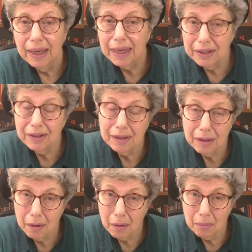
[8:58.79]
he did a
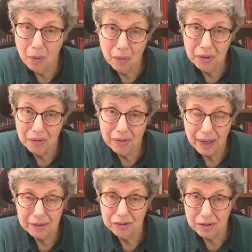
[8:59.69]
lot more than
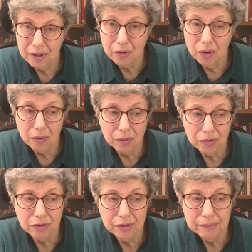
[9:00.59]
that, of
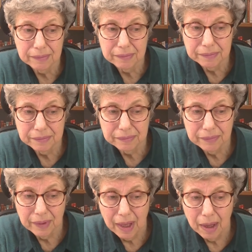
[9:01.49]
course.
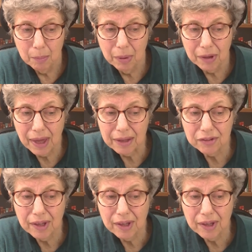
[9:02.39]
But that's